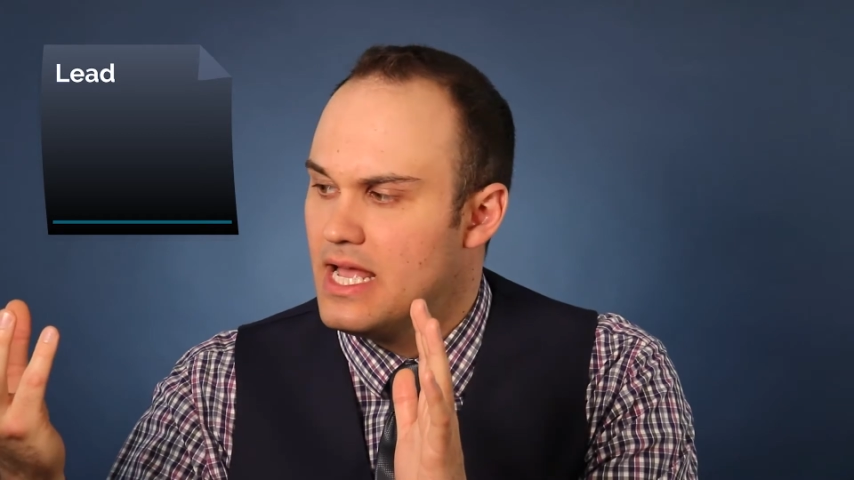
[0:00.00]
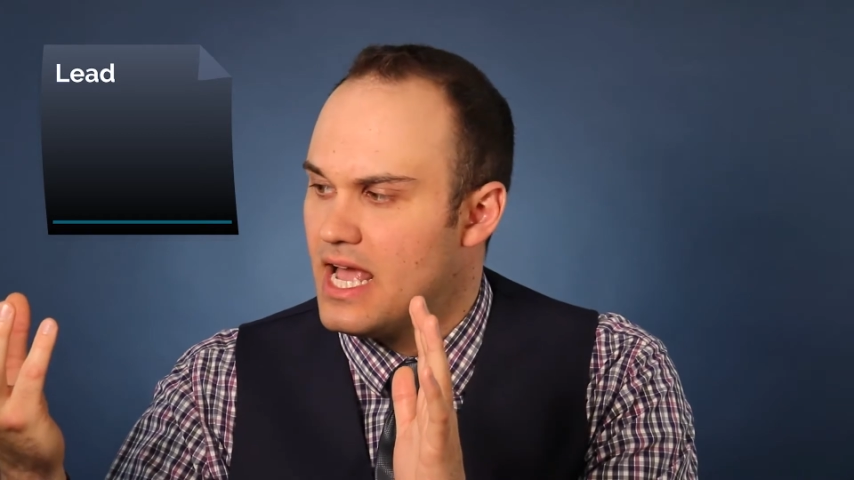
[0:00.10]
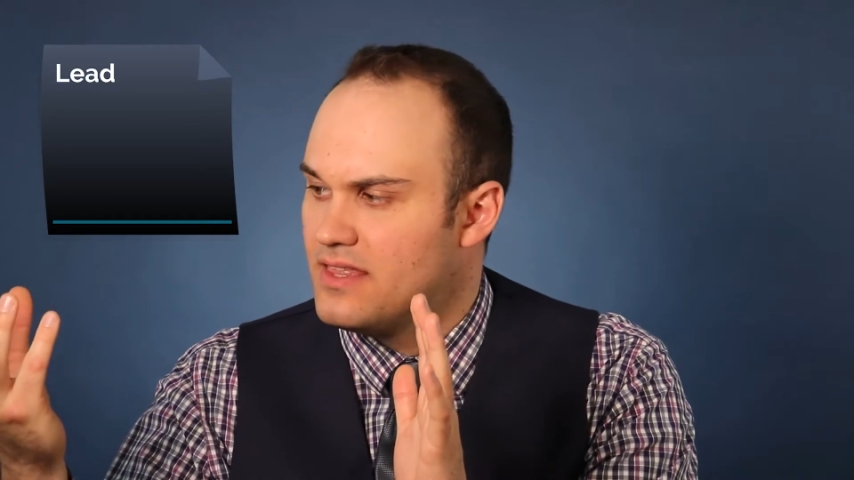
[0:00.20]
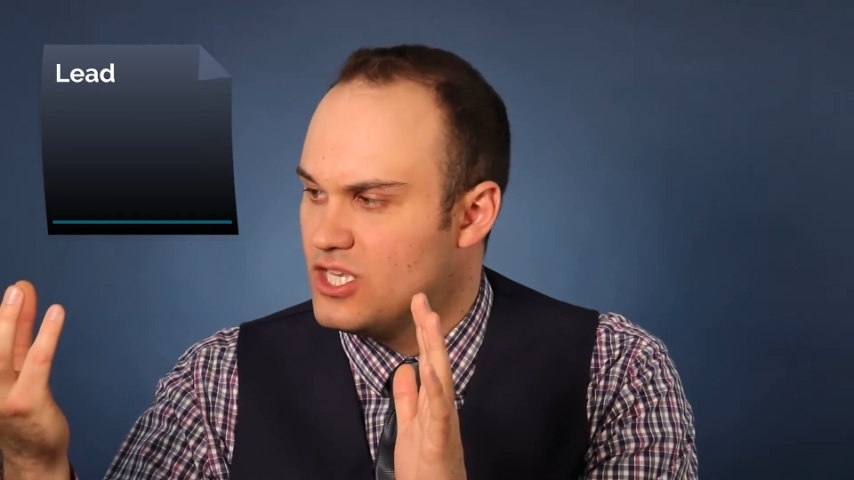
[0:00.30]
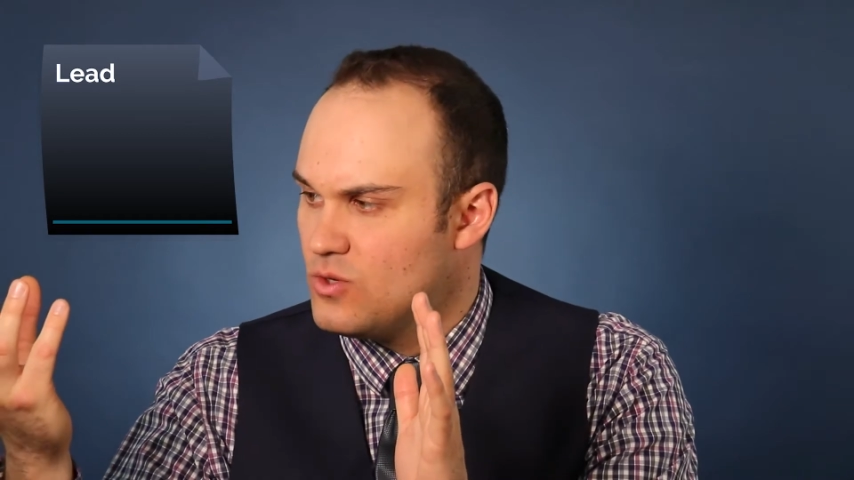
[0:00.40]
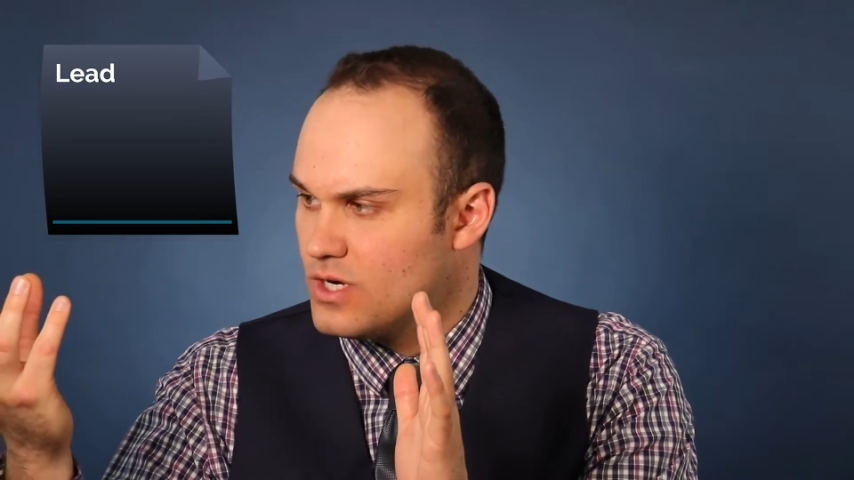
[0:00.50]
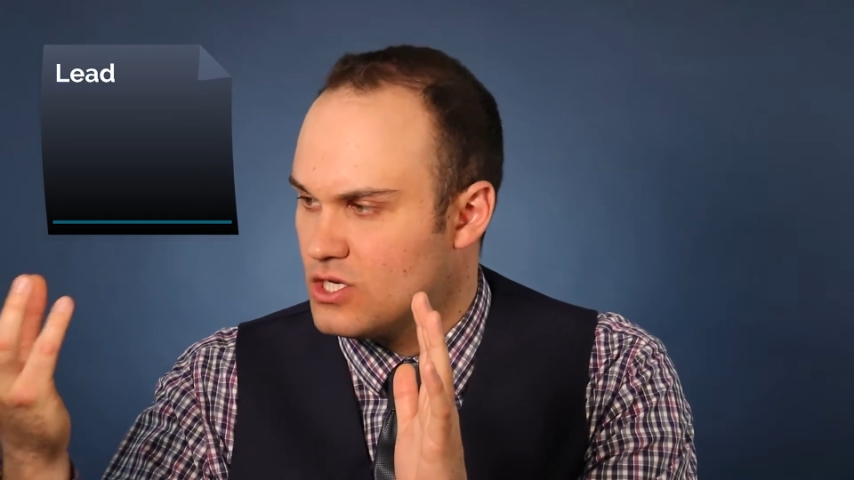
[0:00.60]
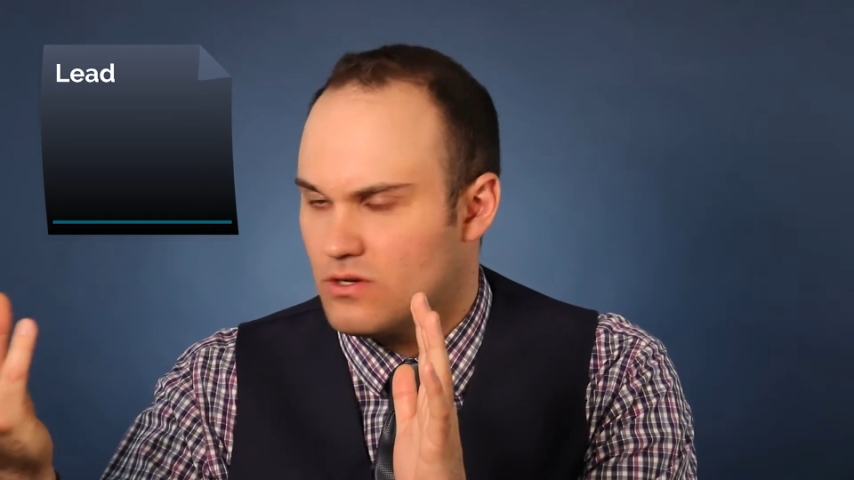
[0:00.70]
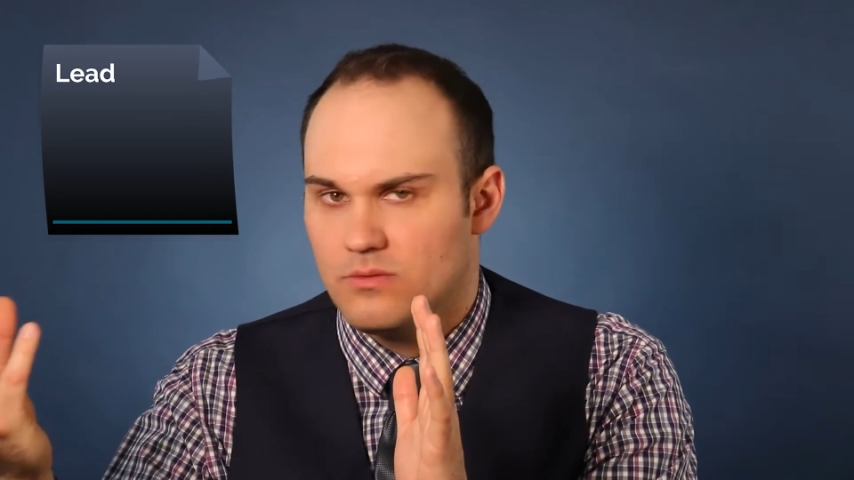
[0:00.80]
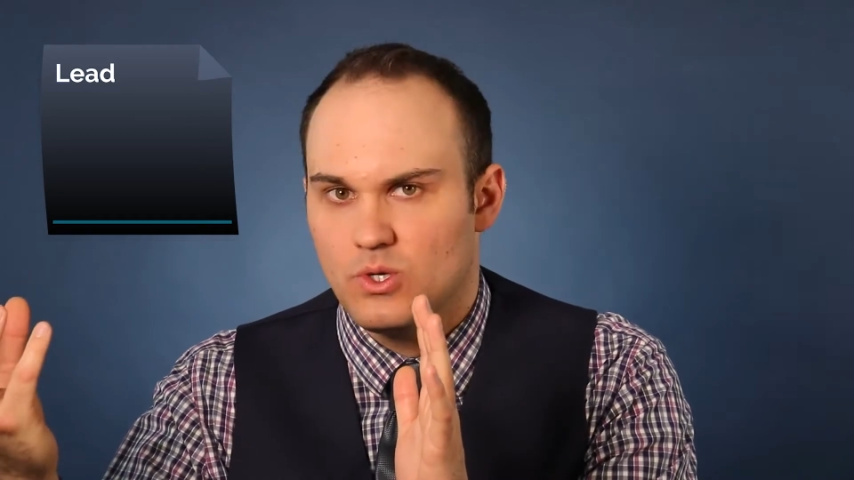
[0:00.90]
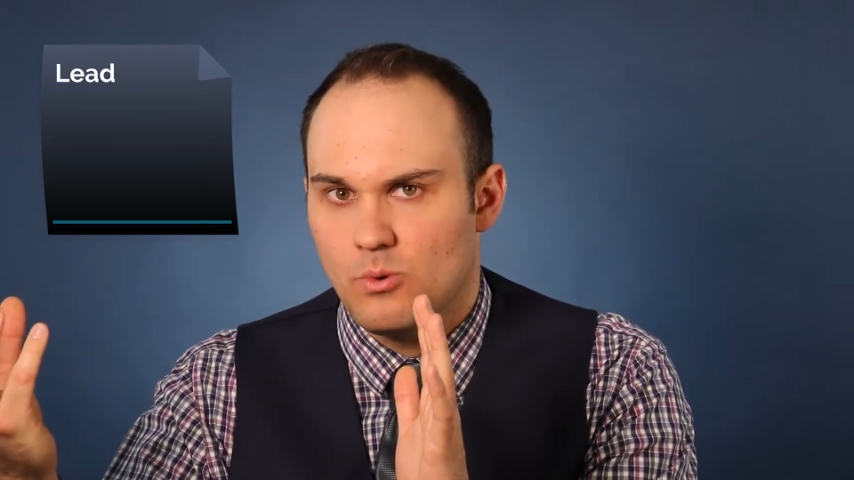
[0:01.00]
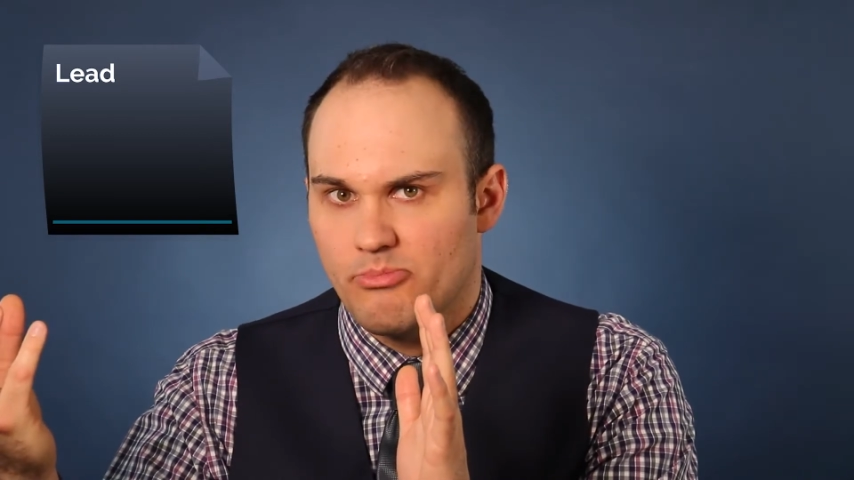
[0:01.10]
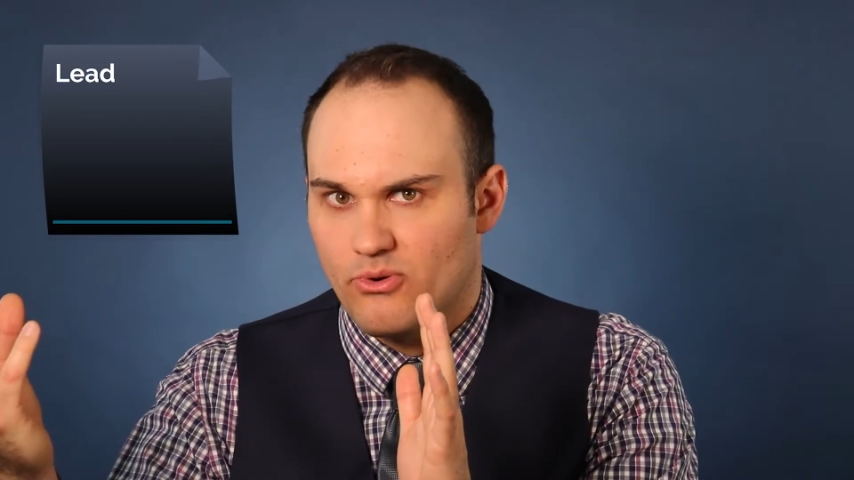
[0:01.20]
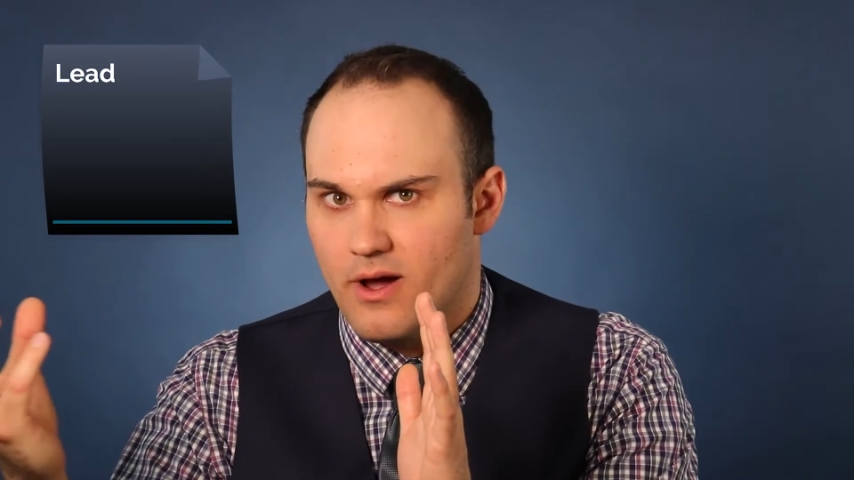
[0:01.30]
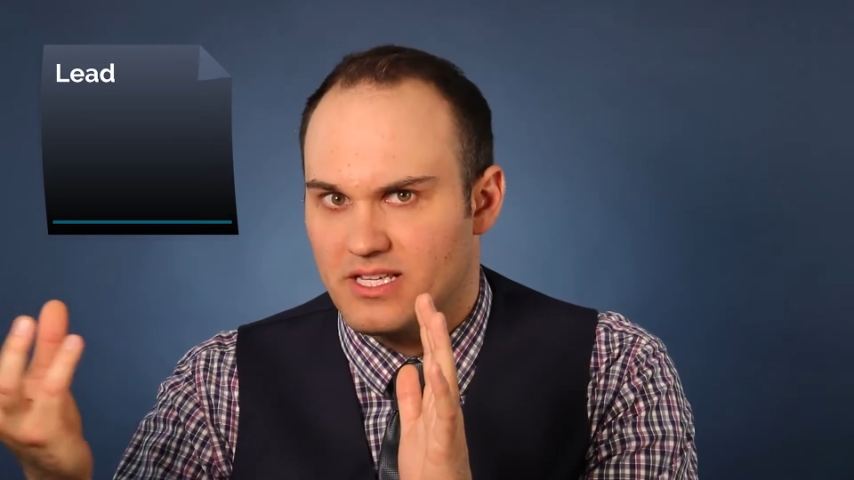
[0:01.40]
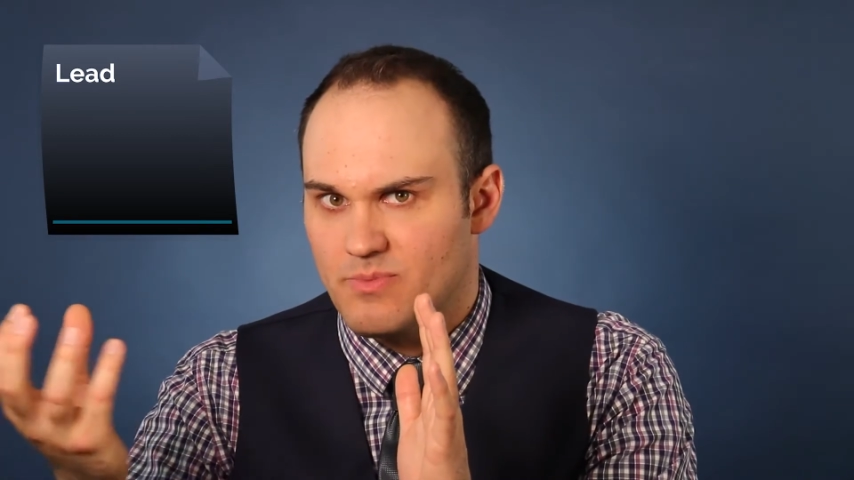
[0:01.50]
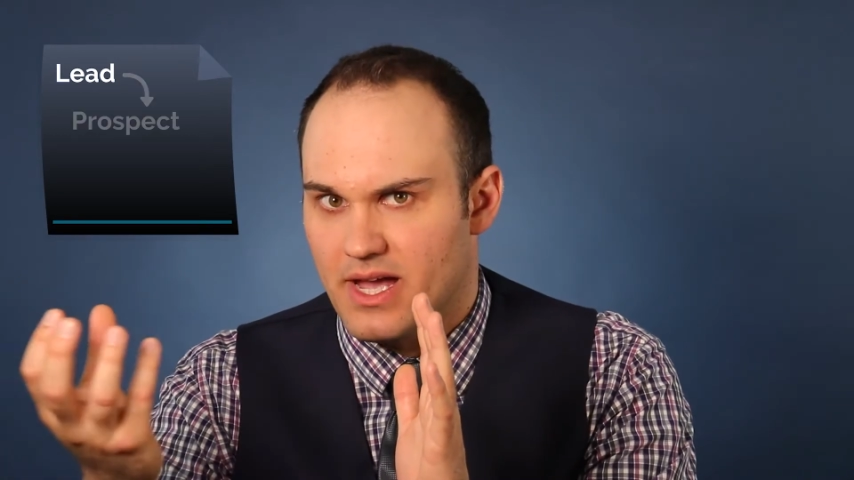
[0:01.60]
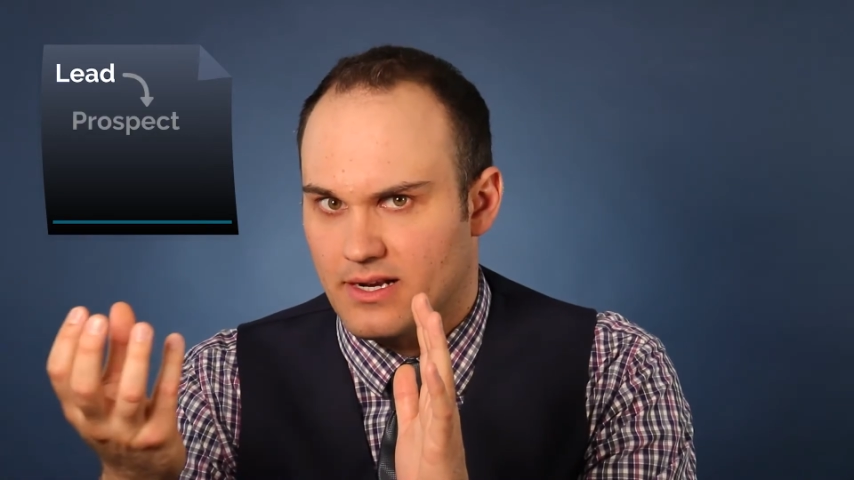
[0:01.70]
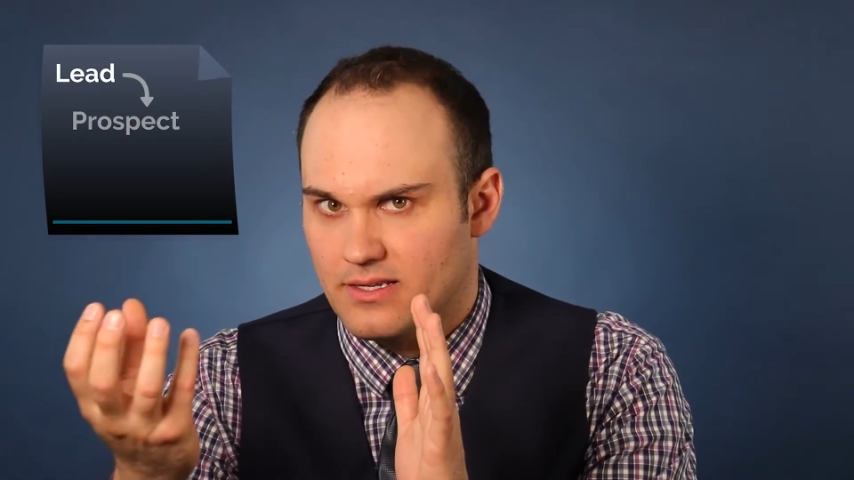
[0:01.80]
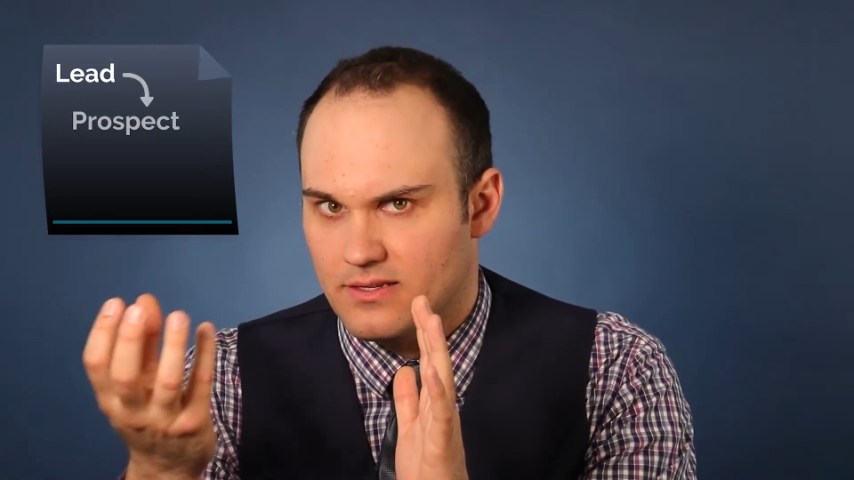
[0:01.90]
And then you want to turn them into a prospect.